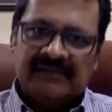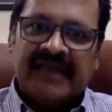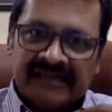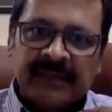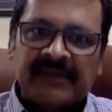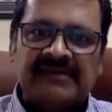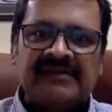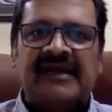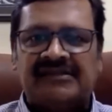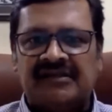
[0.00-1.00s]
So that's my
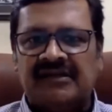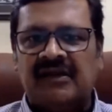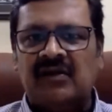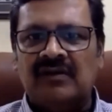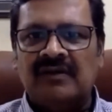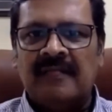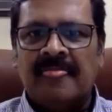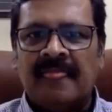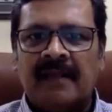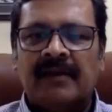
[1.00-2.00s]
suggestion,
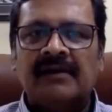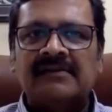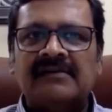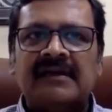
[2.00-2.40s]
because